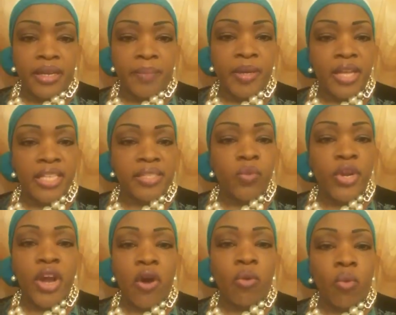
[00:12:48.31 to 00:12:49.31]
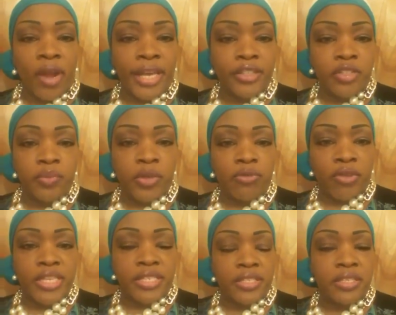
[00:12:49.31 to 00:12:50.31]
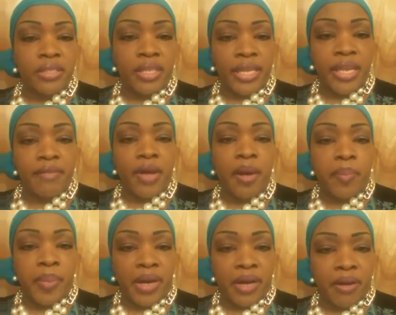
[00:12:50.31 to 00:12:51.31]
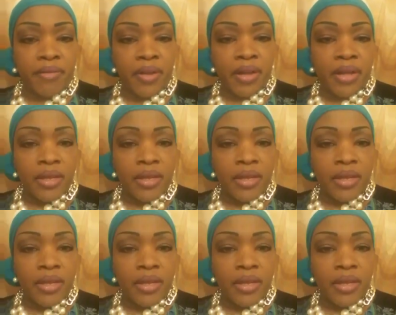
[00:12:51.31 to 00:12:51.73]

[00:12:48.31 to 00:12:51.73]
because we are ready to be risen to live above.